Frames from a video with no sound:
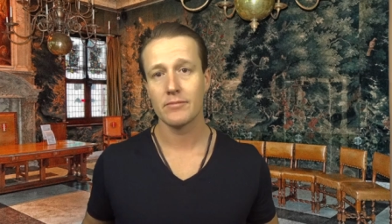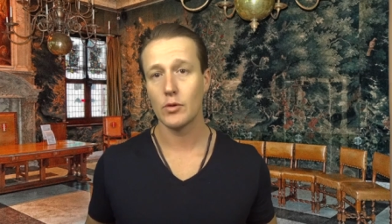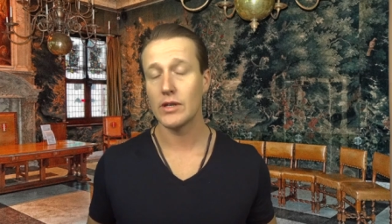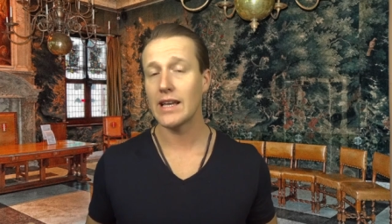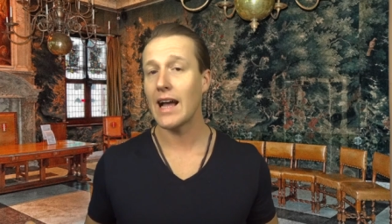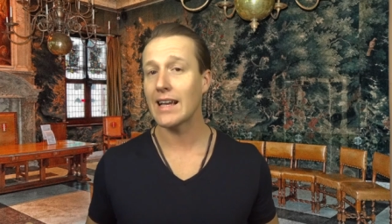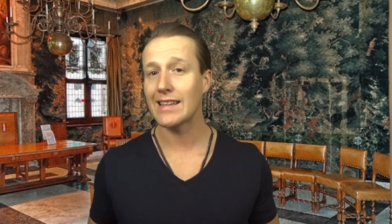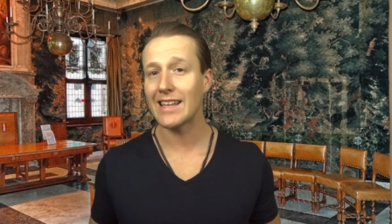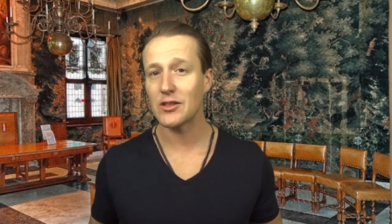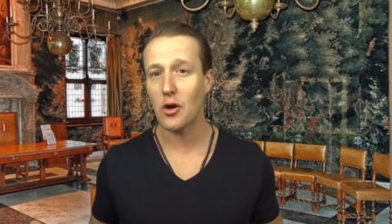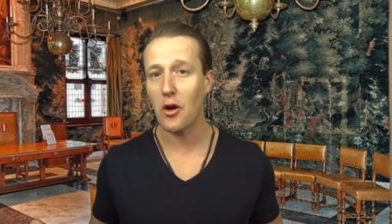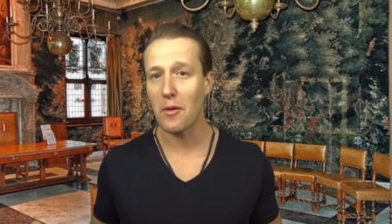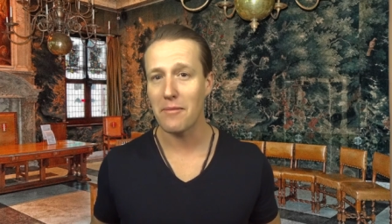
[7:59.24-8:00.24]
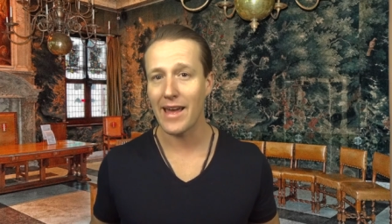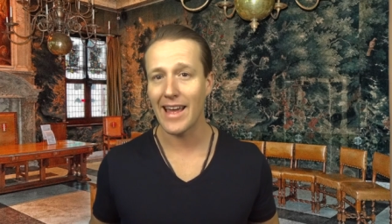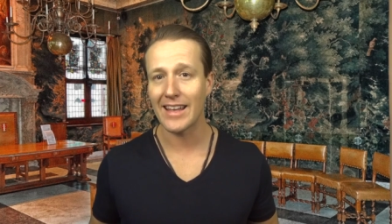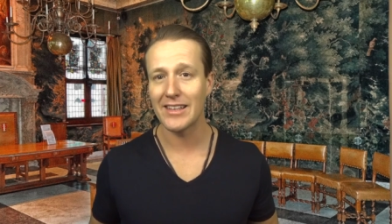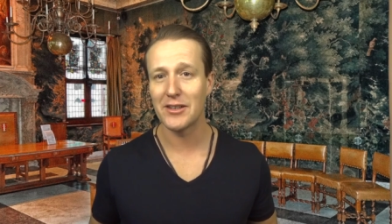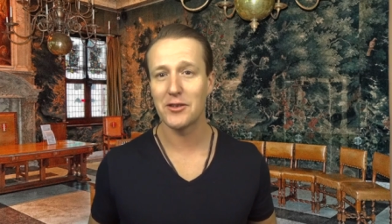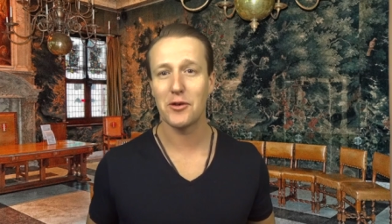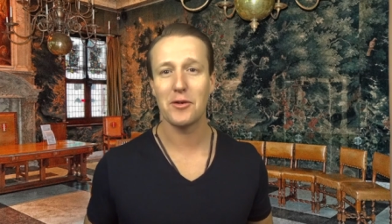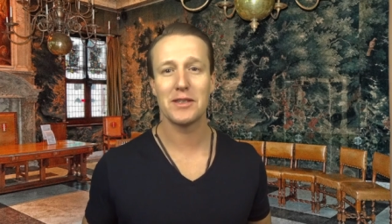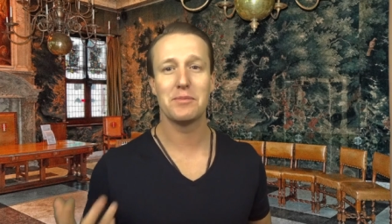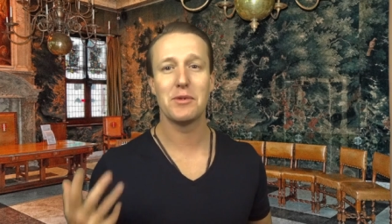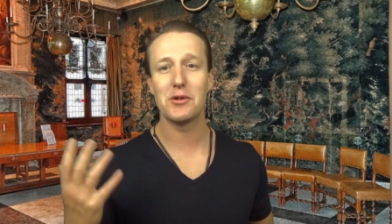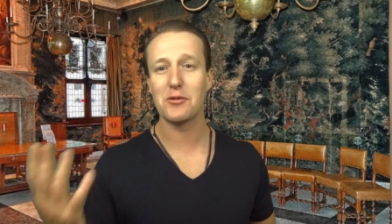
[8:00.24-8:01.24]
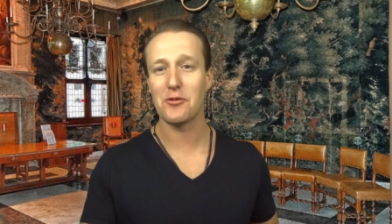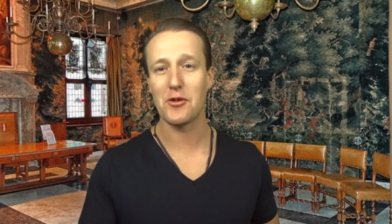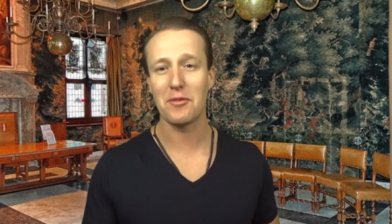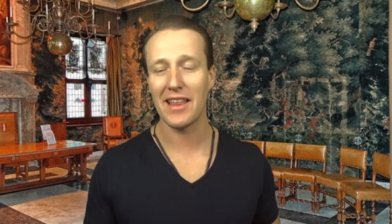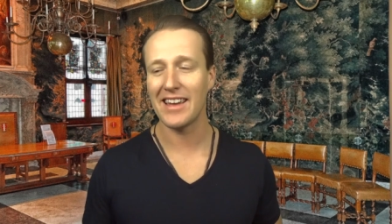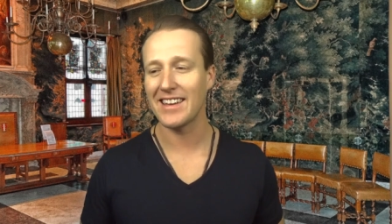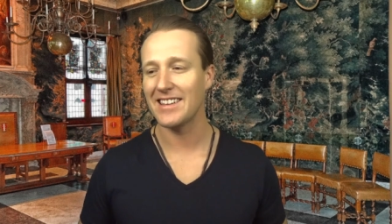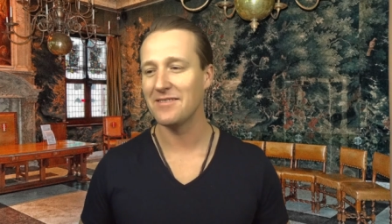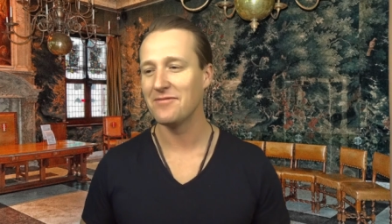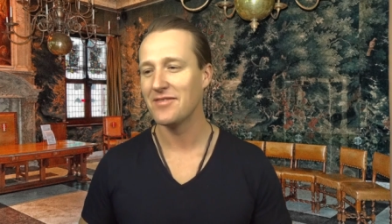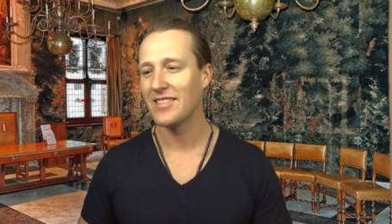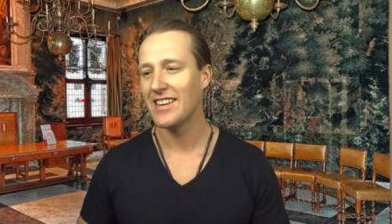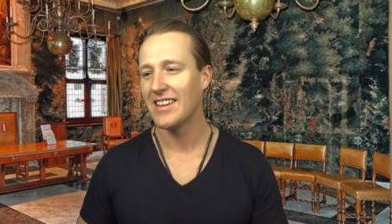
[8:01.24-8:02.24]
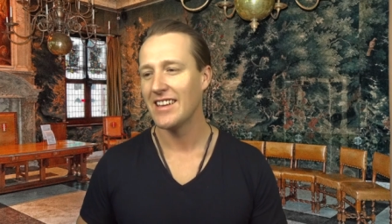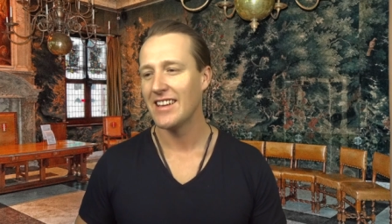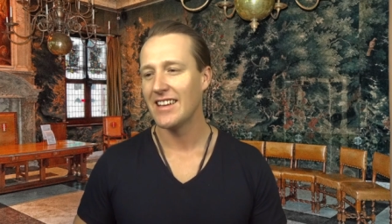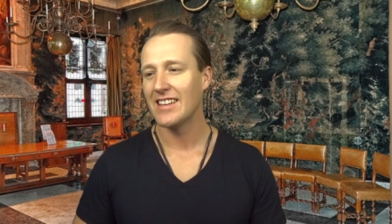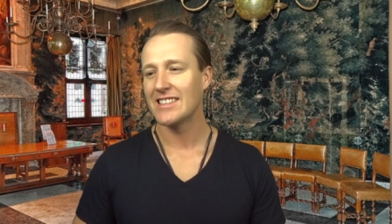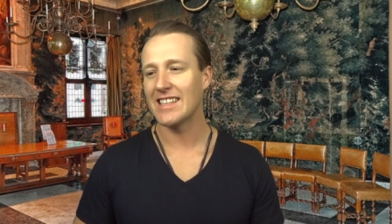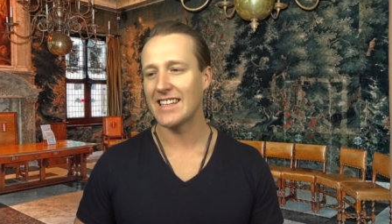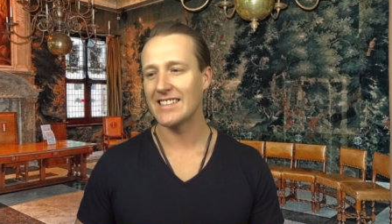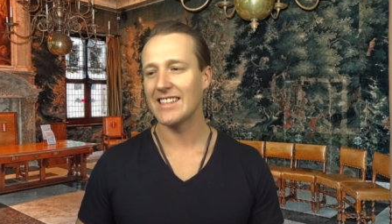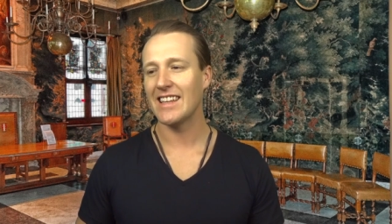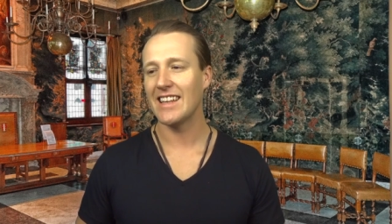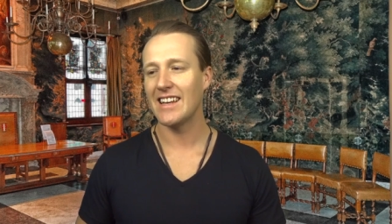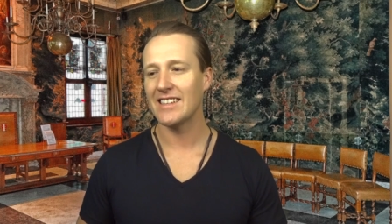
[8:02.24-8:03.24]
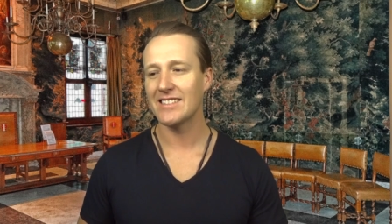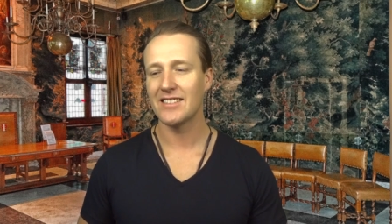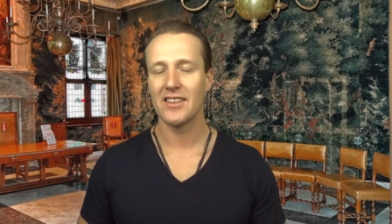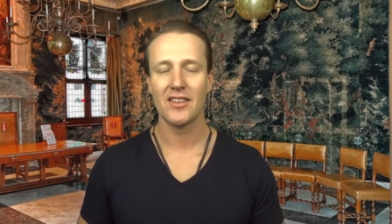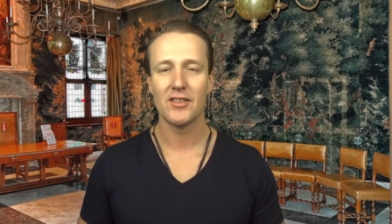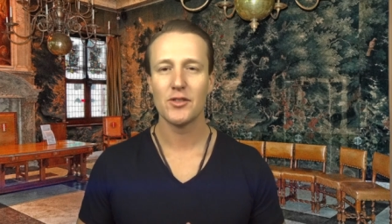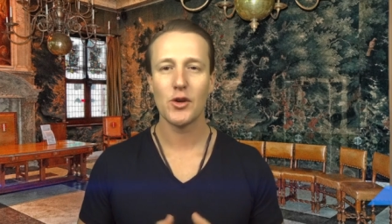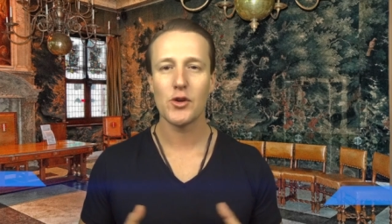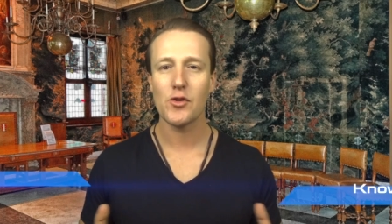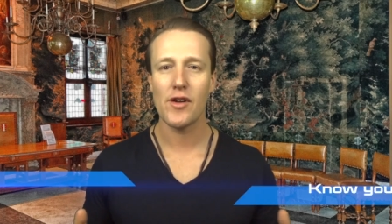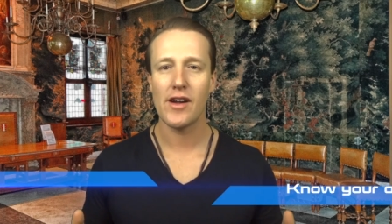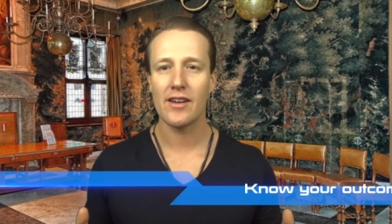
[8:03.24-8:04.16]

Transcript: well, you can't get that time back. You can always build a room later. Second to last, know your